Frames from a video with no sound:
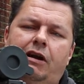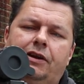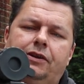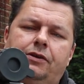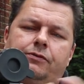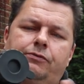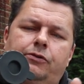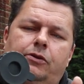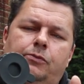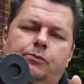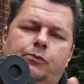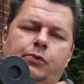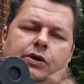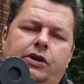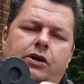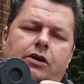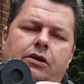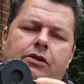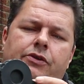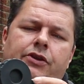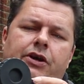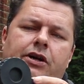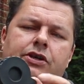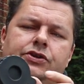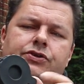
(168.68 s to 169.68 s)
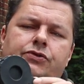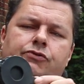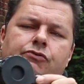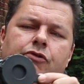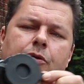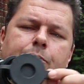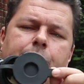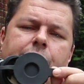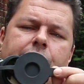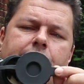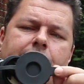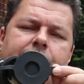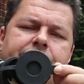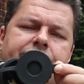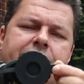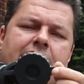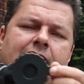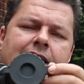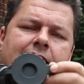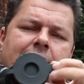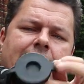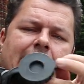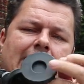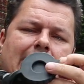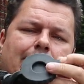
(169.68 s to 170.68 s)
around the front. We've got a nice rubberized
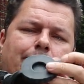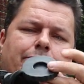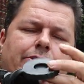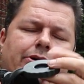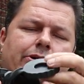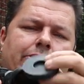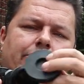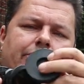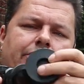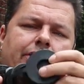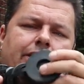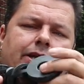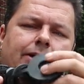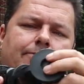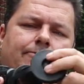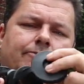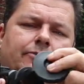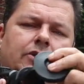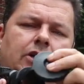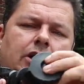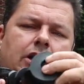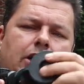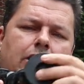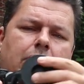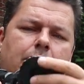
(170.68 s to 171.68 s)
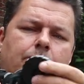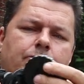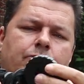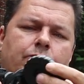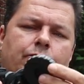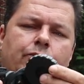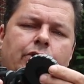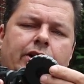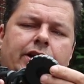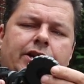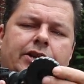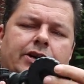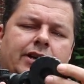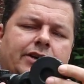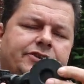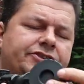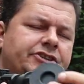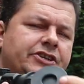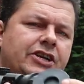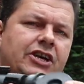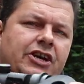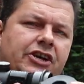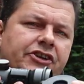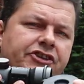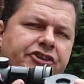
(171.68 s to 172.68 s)
end cap on here. Really
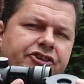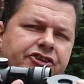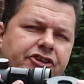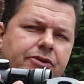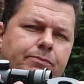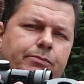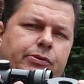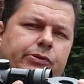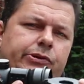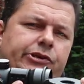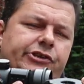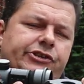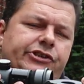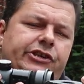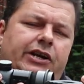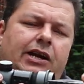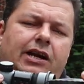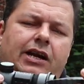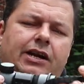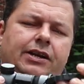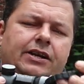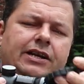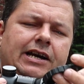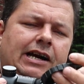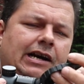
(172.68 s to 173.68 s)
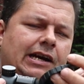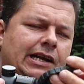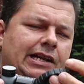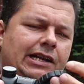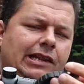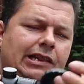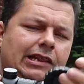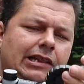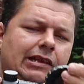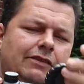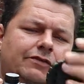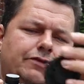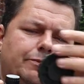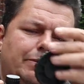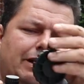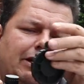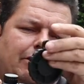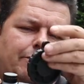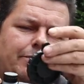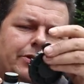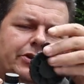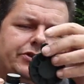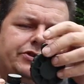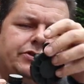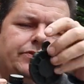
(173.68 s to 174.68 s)
nice, simple design that I love
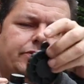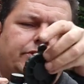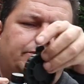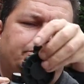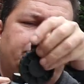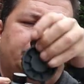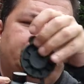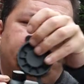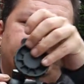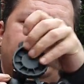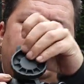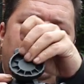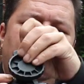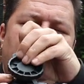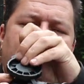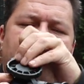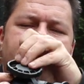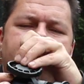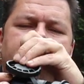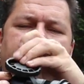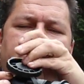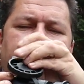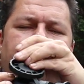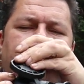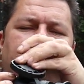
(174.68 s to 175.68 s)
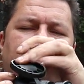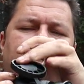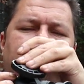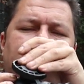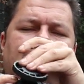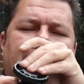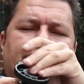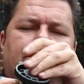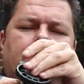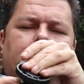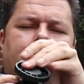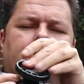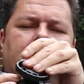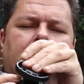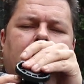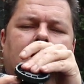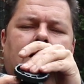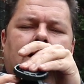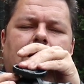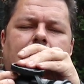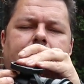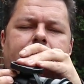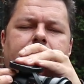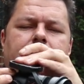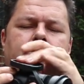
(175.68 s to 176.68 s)
about Immersive Optics is you can pick that up
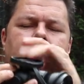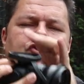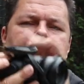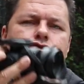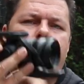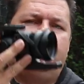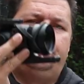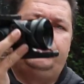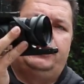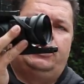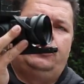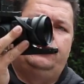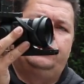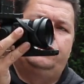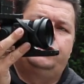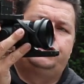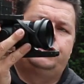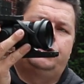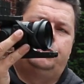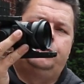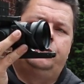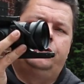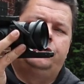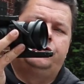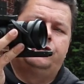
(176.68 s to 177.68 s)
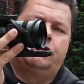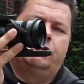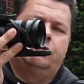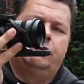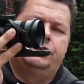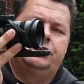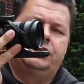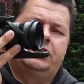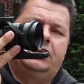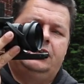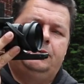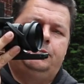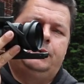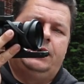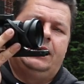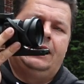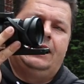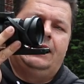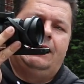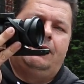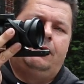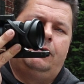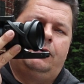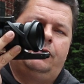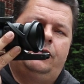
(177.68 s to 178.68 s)
and you can drop that on the top of the turret to keep it
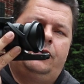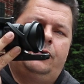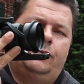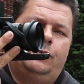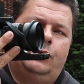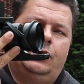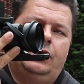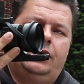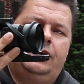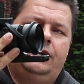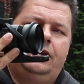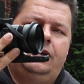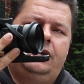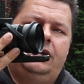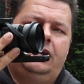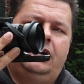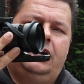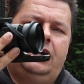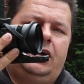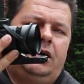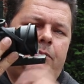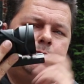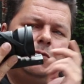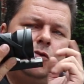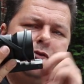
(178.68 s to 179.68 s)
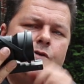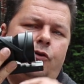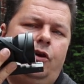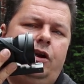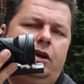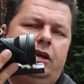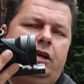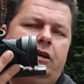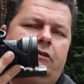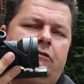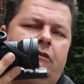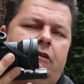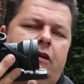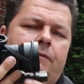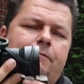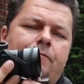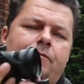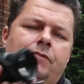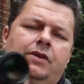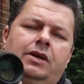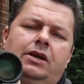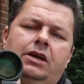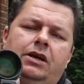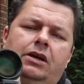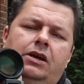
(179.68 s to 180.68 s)
out of the way. Really great.
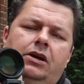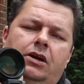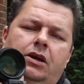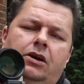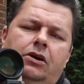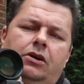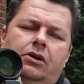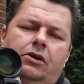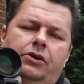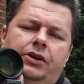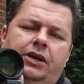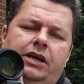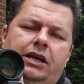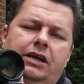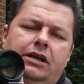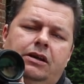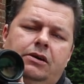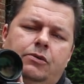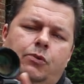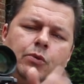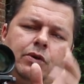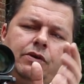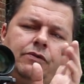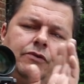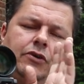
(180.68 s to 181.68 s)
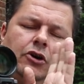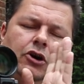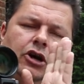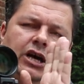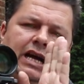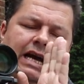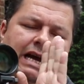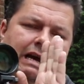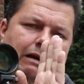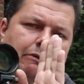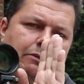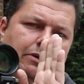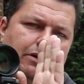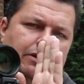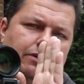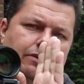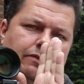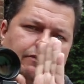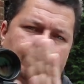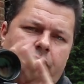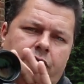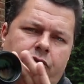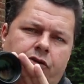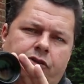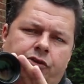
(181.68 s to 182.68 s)
On here, we've got
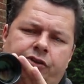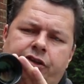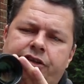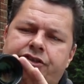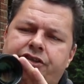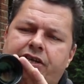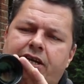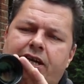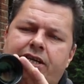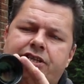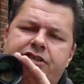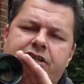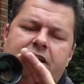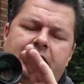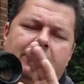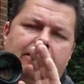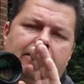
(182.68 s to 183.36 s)
our, on this case